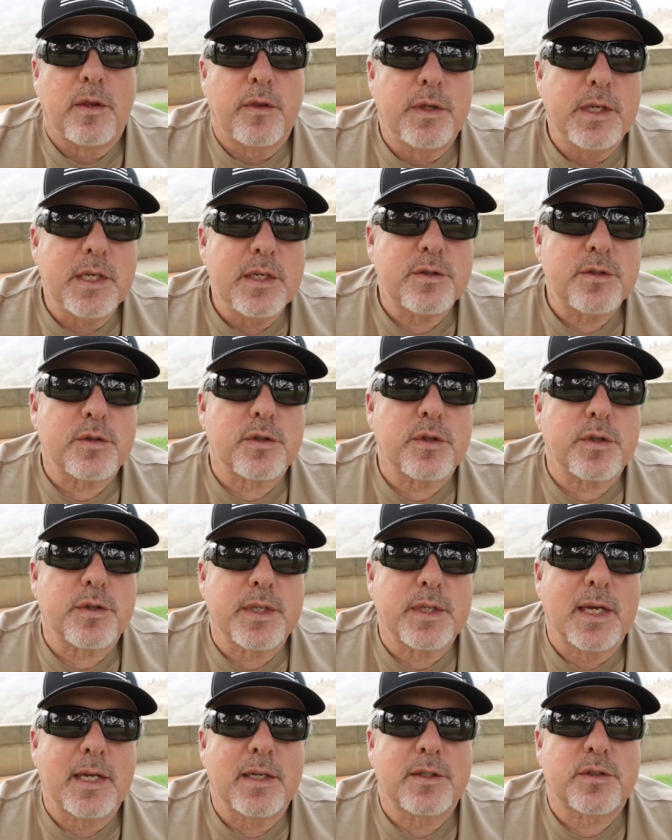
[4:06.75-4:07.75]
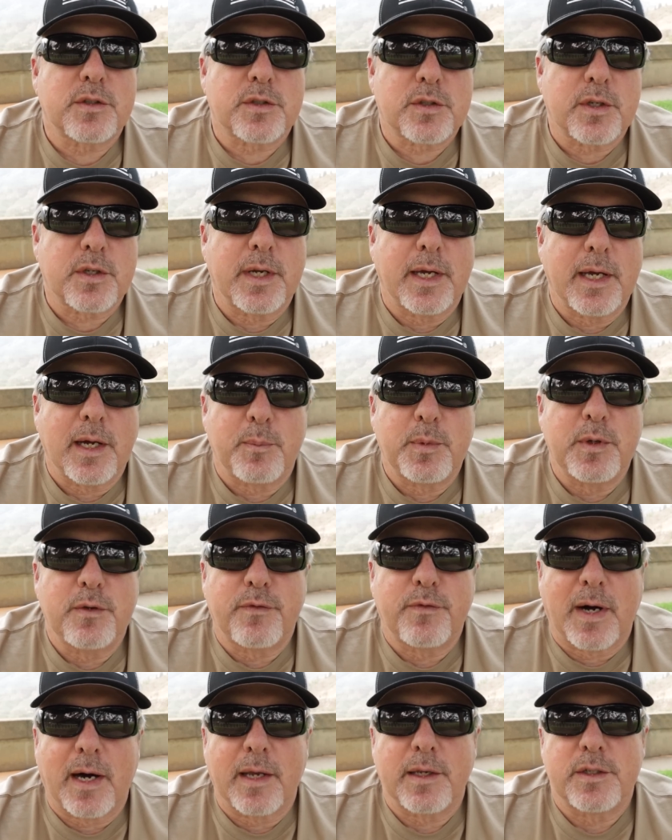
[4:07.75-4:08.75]
These are the things that's going to help you
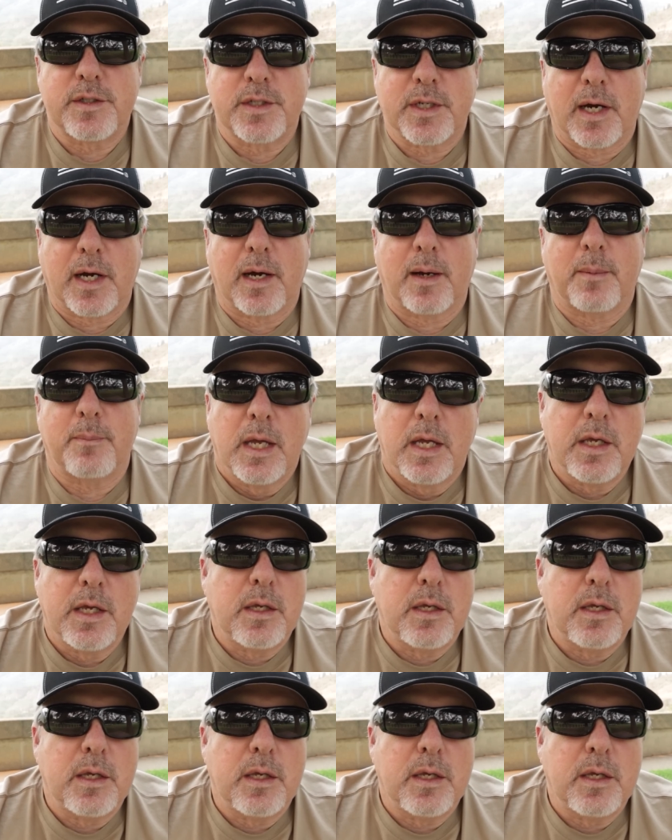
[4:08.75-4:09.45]
find a job.